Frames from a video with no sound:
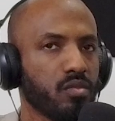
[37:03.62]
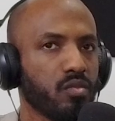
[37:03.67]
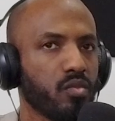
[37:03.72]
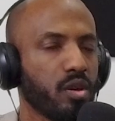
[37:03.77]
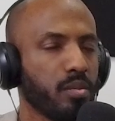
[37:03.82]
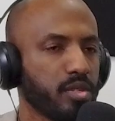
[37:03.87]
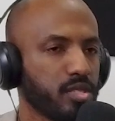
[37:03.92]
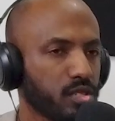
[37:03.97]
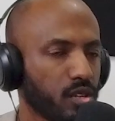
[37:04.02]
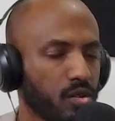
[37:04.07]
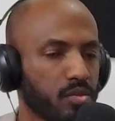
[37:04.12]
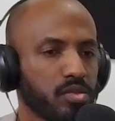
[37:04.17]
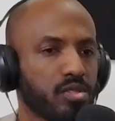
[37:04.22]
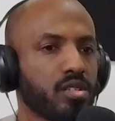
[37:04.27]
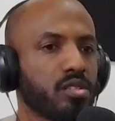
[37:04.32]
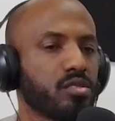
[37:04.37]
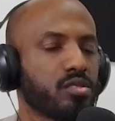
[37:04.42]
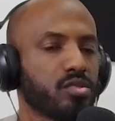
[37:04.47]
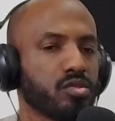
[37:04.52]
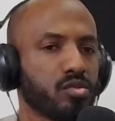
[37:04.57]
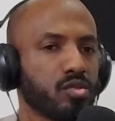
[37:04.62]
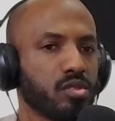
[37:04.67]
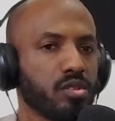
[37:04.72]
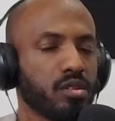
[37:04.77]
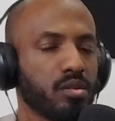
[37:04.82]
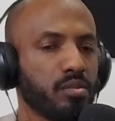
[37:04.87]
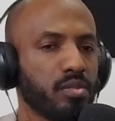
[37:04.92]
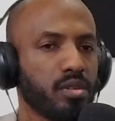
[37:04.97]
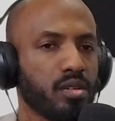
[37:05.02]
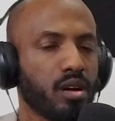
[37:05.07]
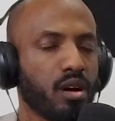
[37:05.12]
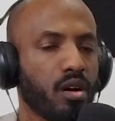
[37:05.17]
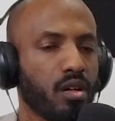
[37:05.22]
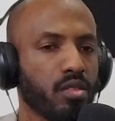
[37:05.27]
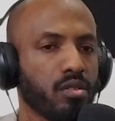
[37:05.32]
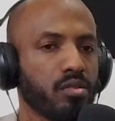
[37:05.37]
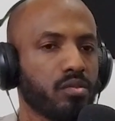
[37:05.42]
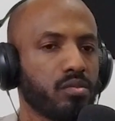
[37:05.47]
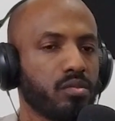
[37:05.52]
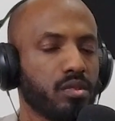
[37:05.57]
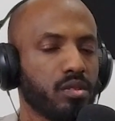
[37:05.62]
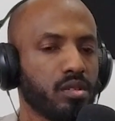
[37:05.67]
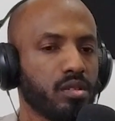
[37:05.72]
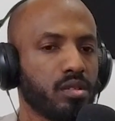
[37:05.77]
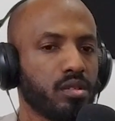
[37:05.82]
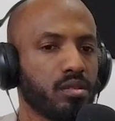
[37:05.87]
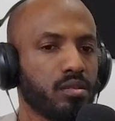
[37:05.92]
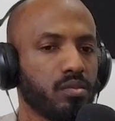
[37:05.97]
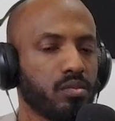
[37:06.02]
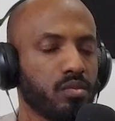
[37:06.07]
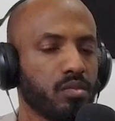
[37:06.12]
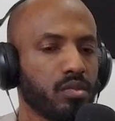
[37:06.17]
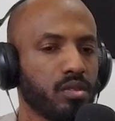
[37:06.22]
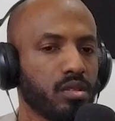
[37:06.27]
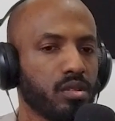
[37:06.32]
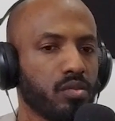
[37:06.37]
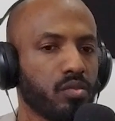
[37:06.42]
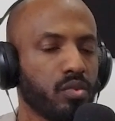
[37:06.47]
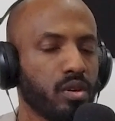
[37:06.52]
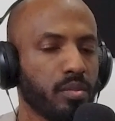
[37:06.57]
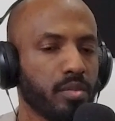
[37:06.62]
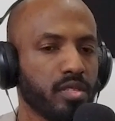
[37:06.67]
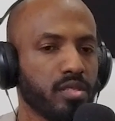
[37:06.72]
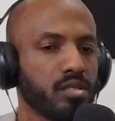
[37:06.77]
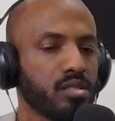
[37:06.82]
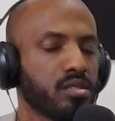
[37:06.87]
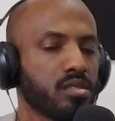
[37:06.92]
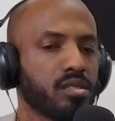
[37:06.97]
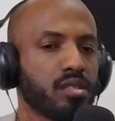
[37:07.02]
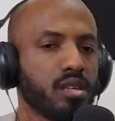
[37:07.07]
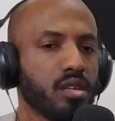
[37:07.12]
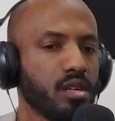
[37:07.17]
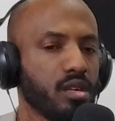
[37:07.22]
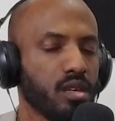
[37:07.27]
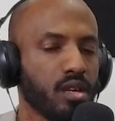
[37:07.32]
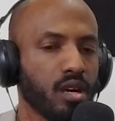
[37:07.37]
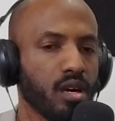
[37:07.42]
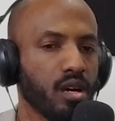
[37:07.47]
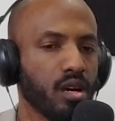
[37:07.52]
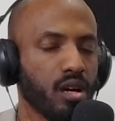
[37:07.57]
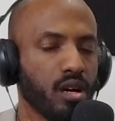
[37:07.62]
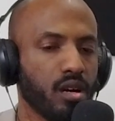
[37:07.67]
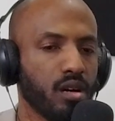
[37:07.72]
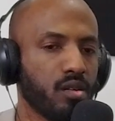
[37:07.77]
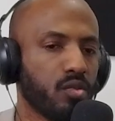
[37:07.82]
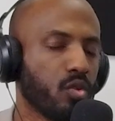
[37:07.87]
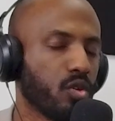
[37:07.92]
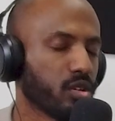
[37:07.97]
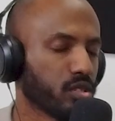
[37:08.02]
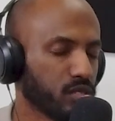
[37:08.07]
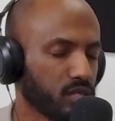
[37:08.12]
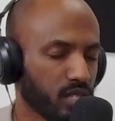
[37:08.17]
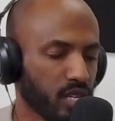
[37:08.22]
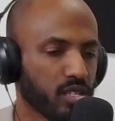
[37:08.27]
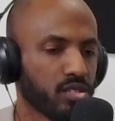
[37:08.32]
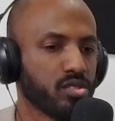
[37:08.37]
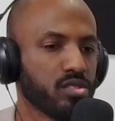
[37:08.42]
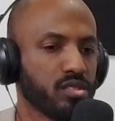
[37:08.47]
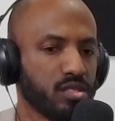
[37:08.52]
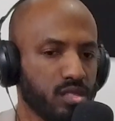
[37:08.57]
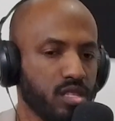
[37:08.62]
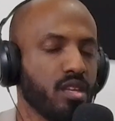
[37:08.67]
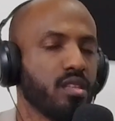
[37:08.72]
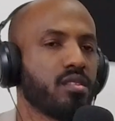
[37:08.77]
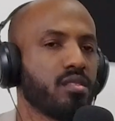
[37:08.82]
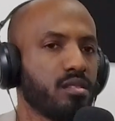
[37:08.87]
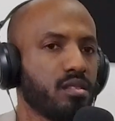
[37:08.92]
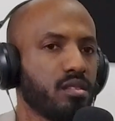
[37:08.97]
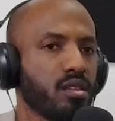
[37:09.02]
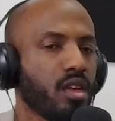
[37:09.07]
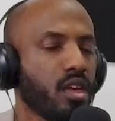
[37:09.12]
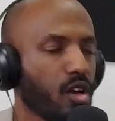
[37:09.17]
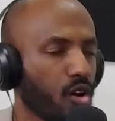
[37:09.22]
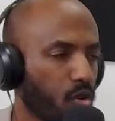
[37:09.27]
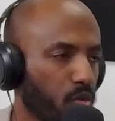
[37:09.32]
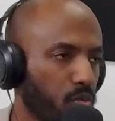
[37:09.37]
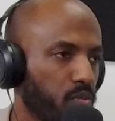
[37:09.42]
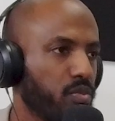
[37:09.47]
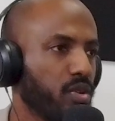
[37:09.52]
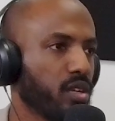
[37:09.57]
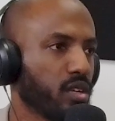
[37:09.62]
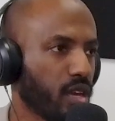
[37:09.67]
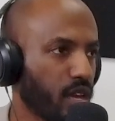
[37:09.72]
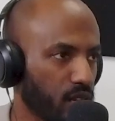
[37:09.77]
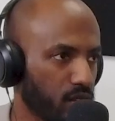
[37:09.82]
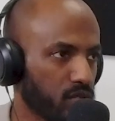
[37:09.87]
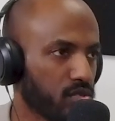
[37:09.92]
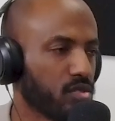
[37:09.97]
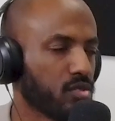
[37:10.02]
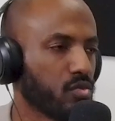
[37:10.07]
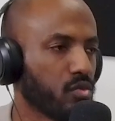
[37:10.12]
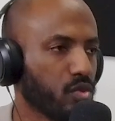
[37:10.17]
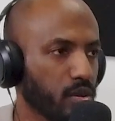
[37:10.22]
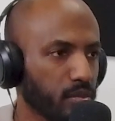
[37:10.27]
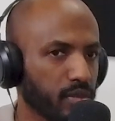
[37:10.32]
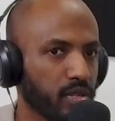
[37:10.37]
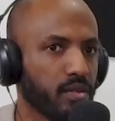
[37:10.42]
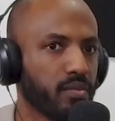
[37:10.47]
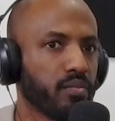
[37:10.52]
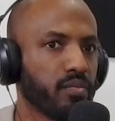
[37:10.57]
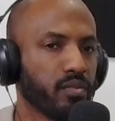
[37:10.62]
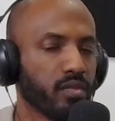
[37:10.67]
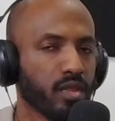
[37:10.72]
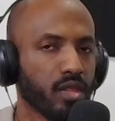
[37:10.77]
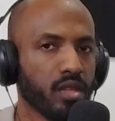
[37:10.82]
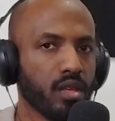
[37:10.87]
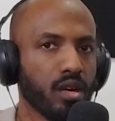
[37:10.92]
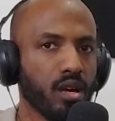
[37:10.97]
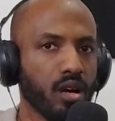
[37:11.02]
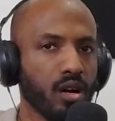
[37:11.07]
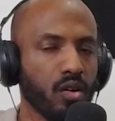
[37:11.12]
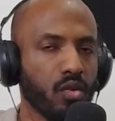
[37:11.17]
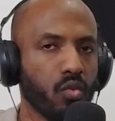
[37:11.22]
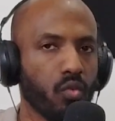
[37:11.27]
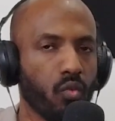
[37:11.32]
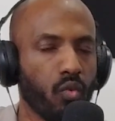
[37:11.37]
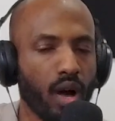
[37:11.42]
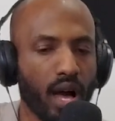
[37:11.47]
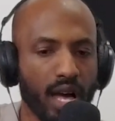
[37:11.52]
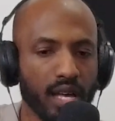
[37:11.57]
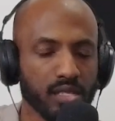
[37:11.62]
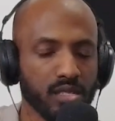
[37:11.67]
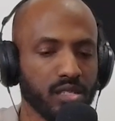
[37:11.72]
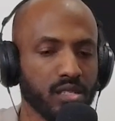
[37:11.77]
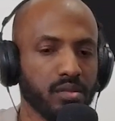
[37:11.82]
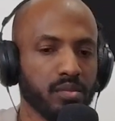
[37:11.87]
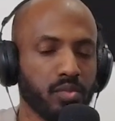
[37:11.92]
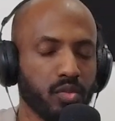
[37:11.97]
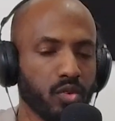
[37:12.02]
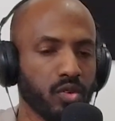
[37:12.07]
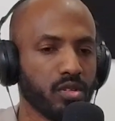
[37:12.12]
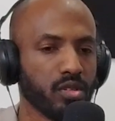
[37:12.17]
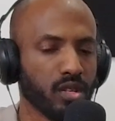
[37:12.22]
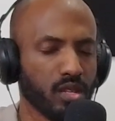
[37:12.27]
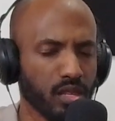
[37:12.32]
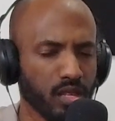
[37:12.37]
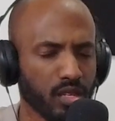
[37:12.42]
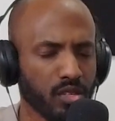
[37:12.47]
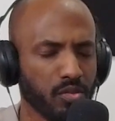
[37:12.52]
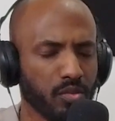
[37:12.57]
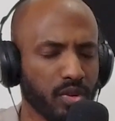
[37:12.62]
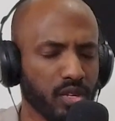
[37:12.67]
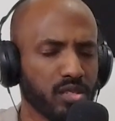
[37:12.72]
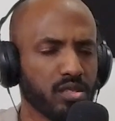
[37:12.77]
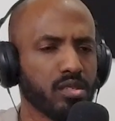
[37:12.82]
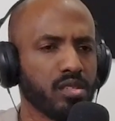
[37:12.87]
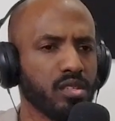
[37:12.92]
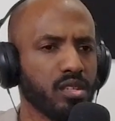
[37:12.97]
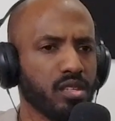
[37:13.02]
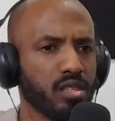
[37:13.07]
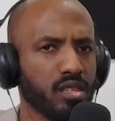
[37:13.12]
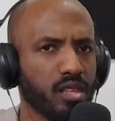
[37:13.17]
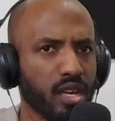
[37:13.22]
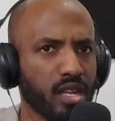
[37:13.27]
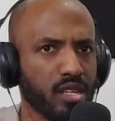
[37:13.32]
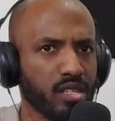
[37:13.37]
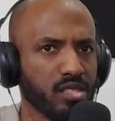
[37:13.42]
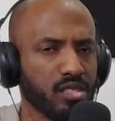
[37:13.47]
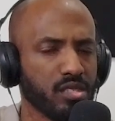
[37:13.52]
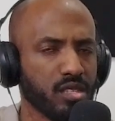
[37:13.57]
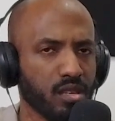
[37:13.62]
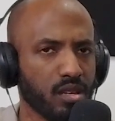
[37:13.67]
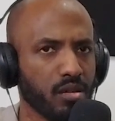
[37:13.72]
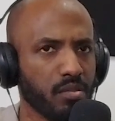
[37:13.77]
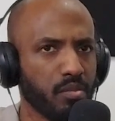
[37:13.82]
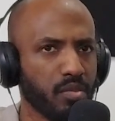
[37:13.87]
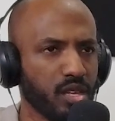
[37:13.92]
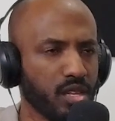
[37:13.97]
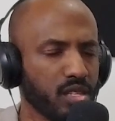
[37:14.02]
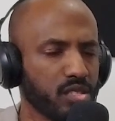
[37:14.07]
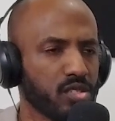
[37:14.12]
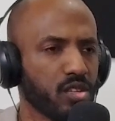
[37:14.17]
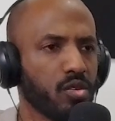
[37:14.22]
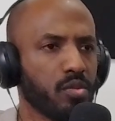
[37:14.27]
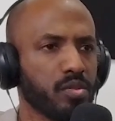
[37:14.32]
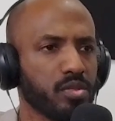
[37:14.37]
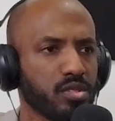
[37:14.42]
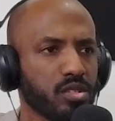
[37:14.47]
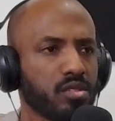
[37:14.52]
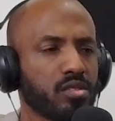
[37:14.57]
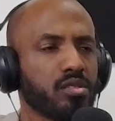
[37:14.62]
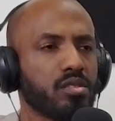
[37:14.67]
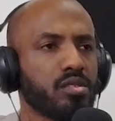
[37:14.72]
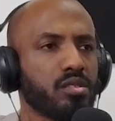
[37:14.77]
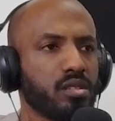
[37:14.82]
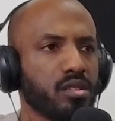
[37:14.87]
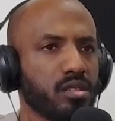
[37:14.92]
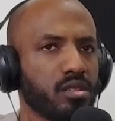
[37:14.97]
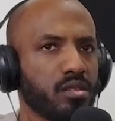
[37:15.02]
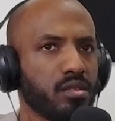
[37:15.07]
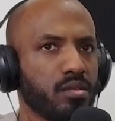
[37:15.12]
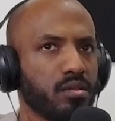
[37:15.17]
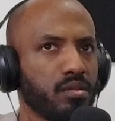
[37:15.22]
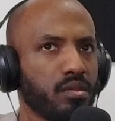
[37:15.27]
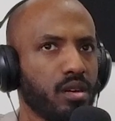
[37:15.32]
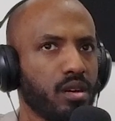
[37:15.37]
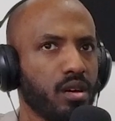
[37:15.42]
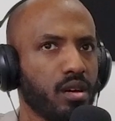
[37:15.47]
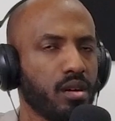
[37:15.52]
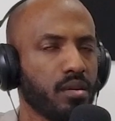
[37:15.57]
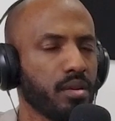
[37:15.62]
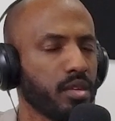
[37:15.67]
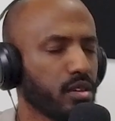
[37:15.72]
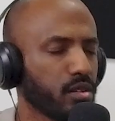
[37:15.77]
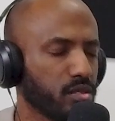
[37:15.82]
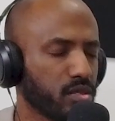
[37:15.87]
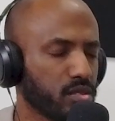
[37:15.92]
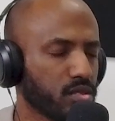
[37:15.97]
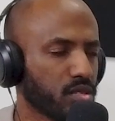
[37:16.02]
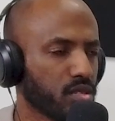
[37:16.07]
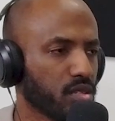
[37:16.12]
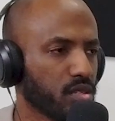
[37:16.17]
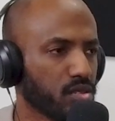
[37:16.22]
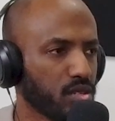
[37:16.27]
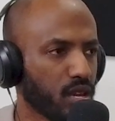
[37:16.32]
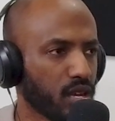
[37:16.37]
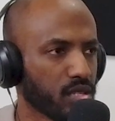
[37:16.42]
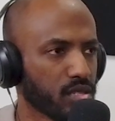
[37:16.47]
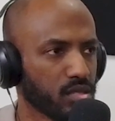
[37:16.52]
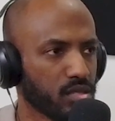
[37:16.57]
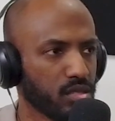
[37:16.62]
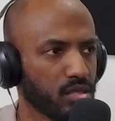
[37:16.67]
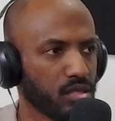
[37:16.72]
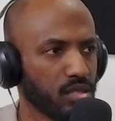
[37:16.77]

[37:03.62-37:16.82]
women's homeless shelters, or all the women's organizations that help and cater to women. Why is it important? I think you mentioned it, that it's a men's homeless shelter here in the city of Jackson.